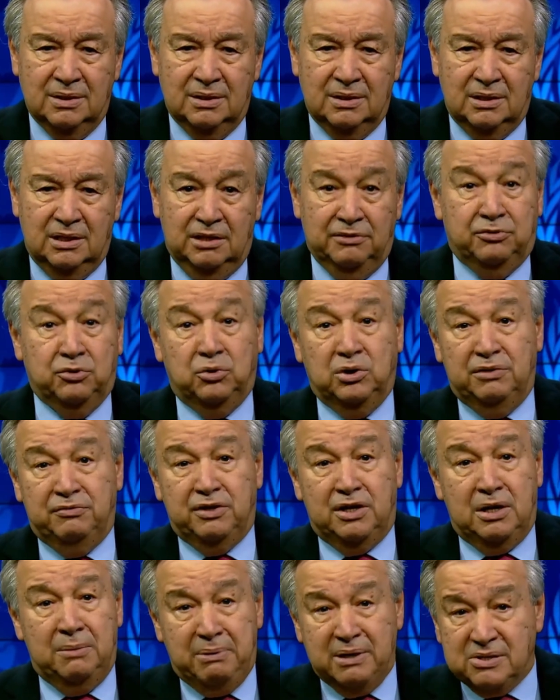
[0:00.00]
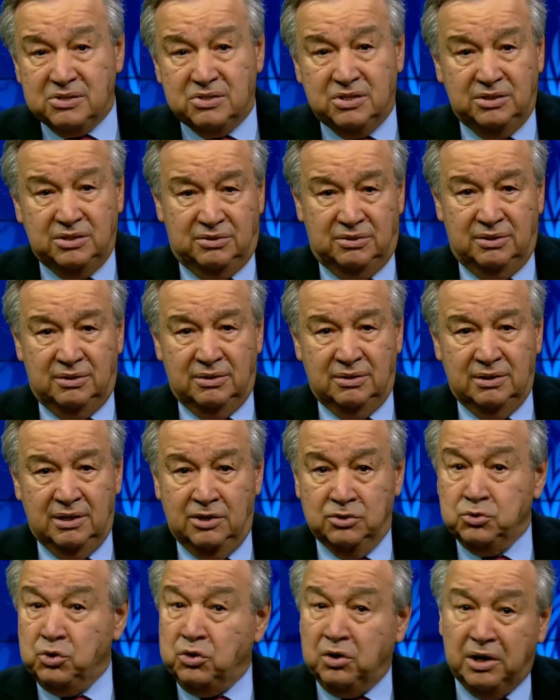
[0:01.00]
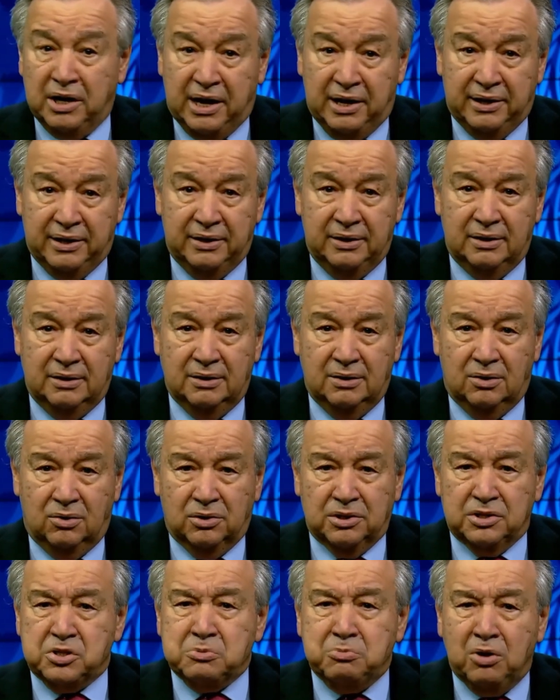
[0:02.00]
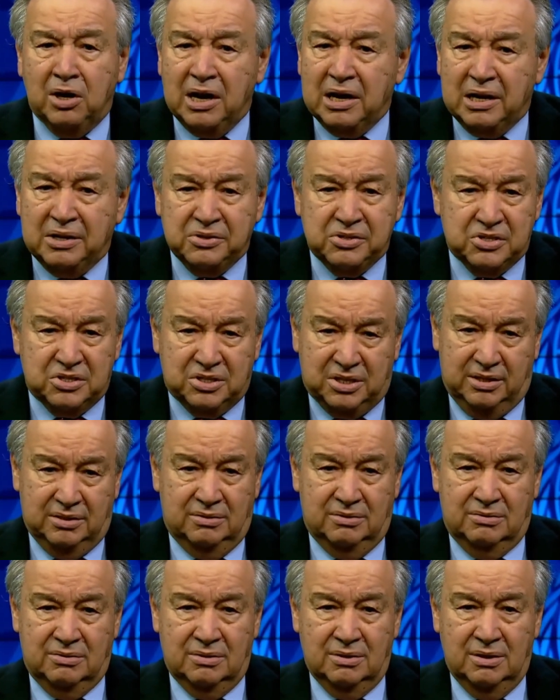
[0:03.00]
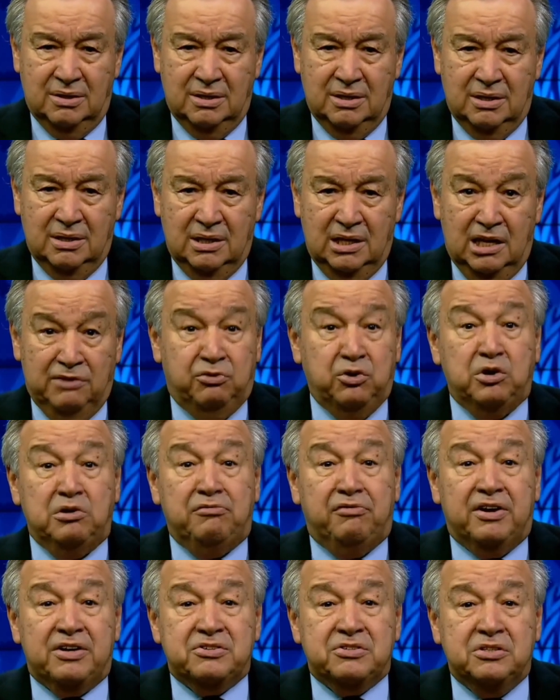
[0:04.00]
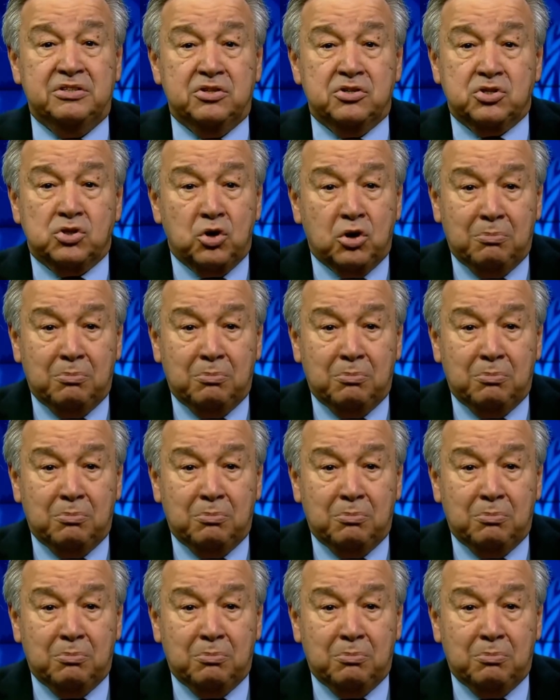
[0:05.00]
If you live in a big city, a rural area, or a small island state, if you invest in the stock